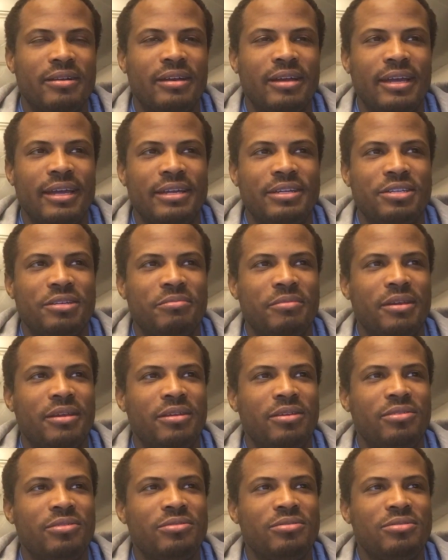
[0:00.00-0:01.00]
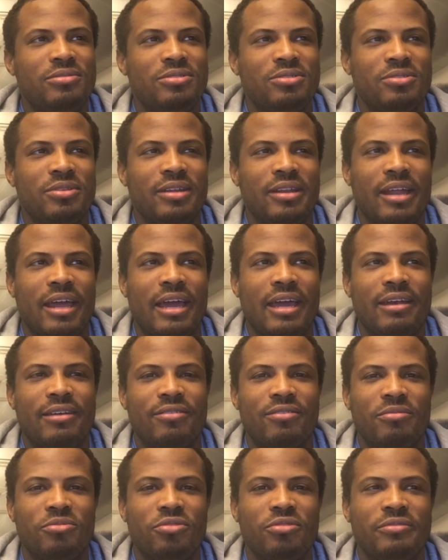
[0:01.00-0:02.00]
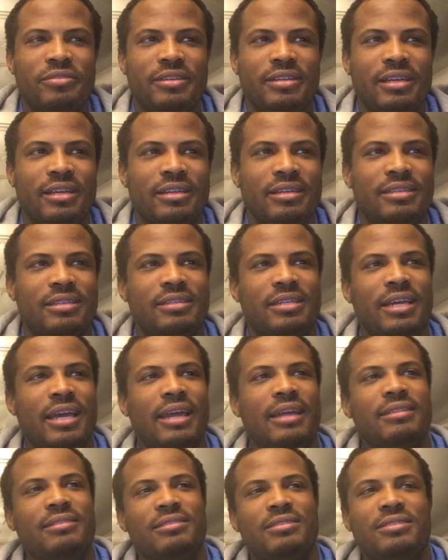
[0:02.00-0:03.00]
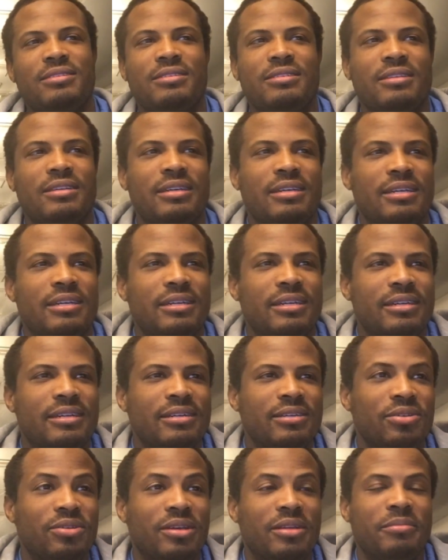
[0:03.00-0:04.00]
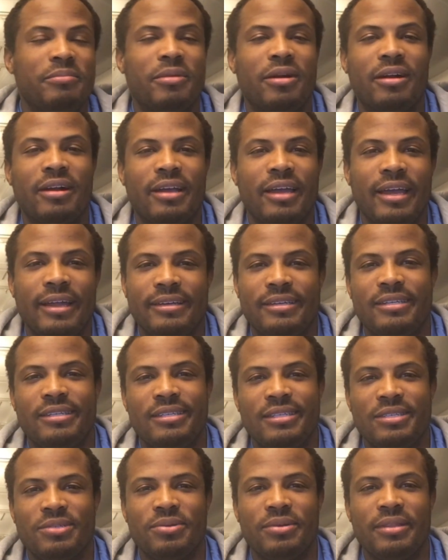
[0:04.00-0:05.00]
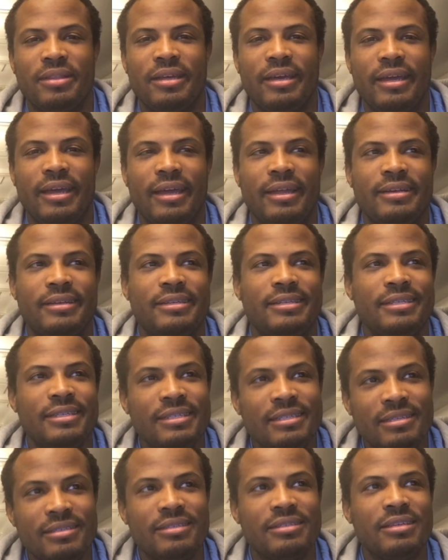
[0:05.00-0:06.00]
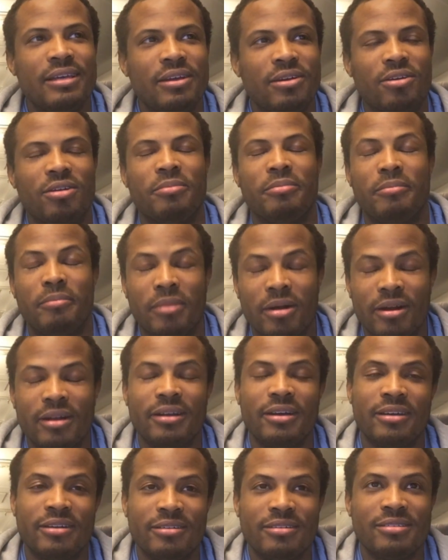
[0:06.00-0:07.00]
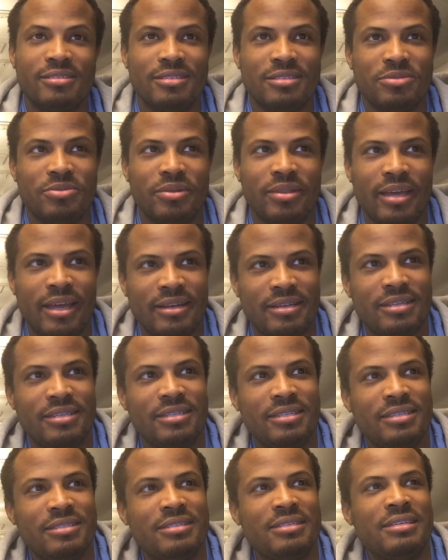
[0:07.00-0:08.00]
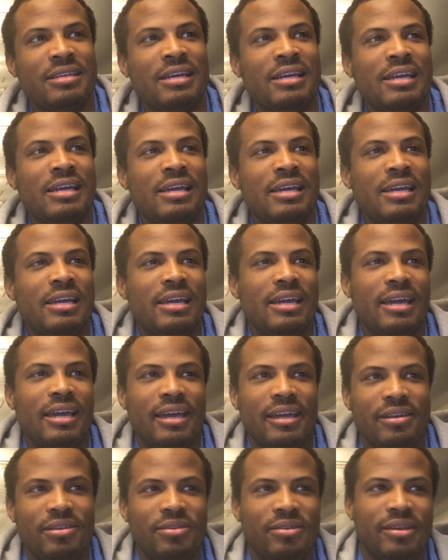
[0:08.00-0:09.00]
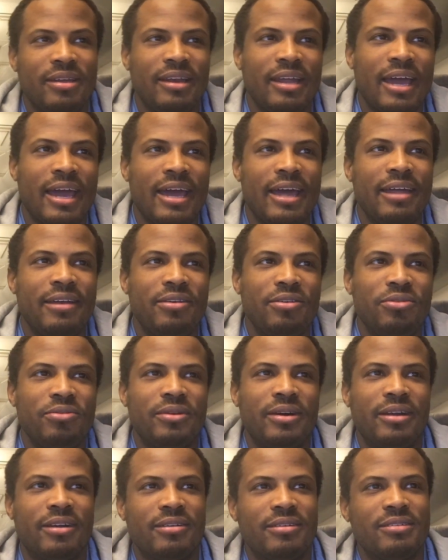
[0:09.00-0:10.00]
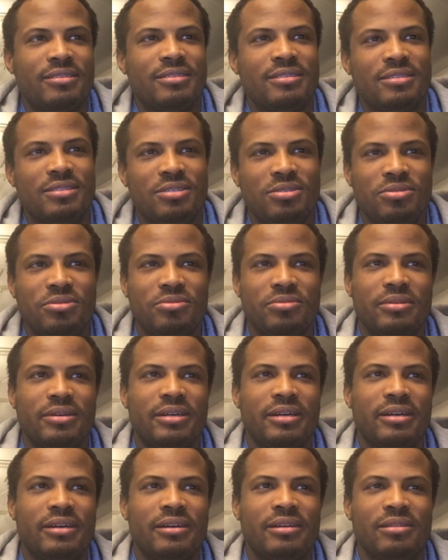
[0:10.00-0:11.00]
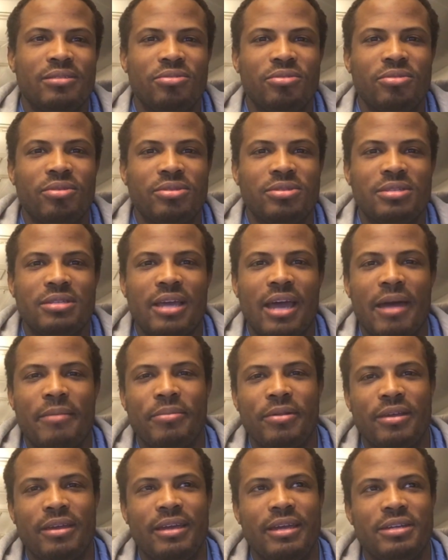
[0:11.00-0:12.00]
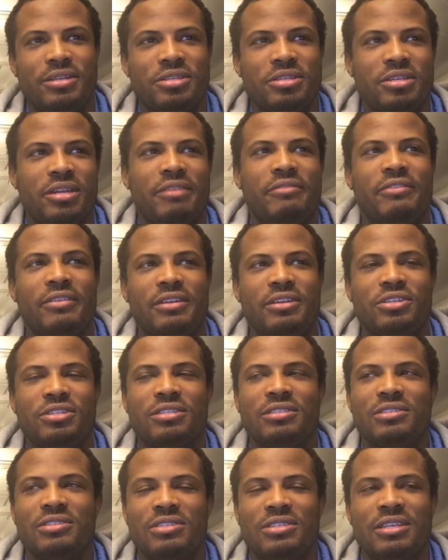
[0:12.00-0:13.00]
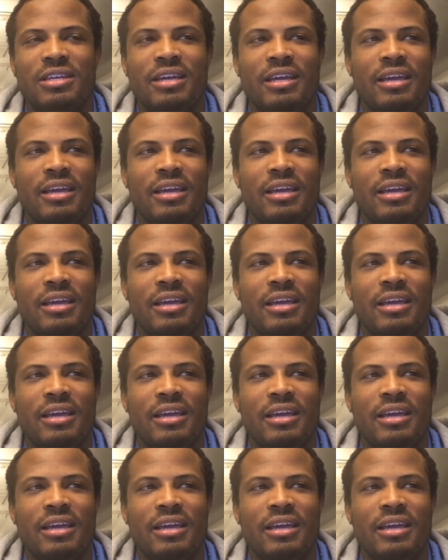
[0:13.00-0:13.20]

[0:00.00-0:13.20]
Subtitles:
agent may use. You can add and remove it intents. You can mark entities with entities, or mark utterances with entities, and you can add new utterances to Lewis application definitions.